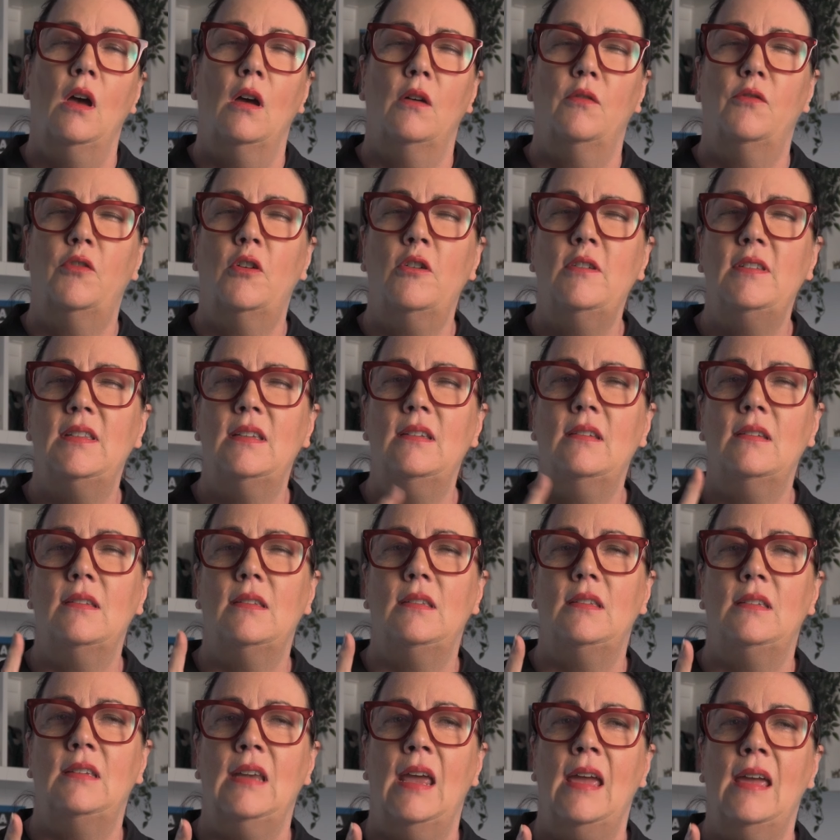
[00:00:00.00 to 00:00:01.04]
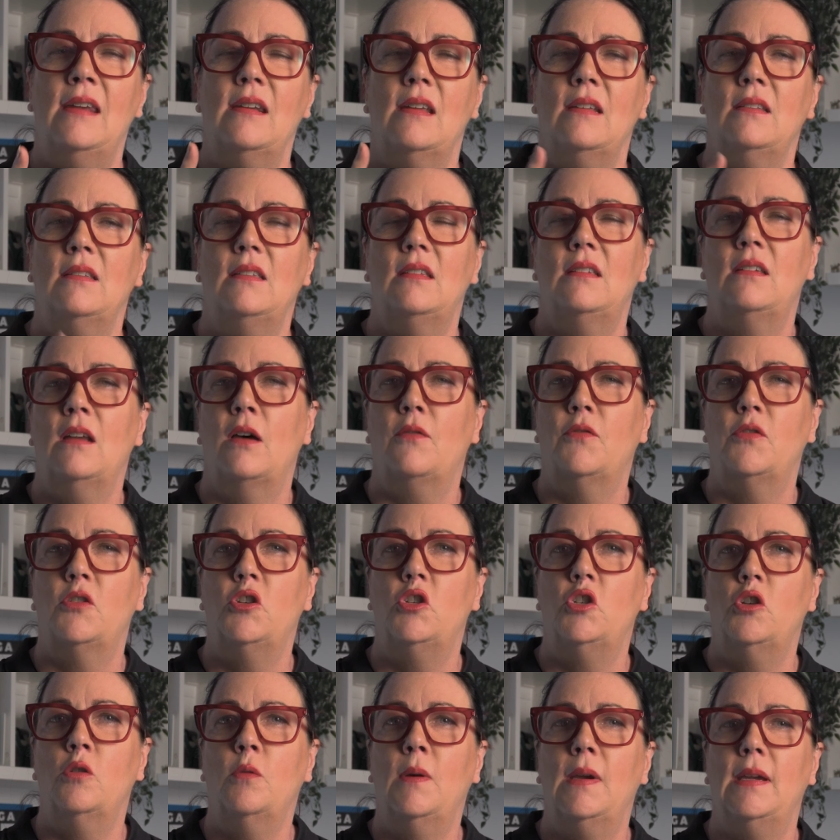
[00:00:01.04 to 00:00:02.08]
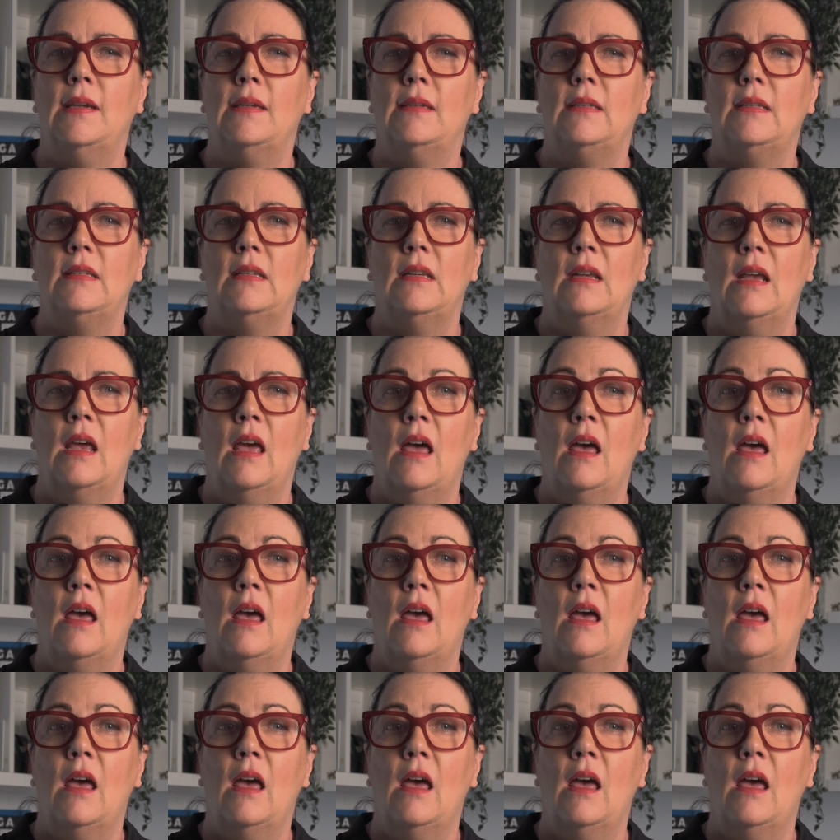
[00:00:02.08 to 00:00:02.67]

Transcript: Frozen stand and stuffed chewies.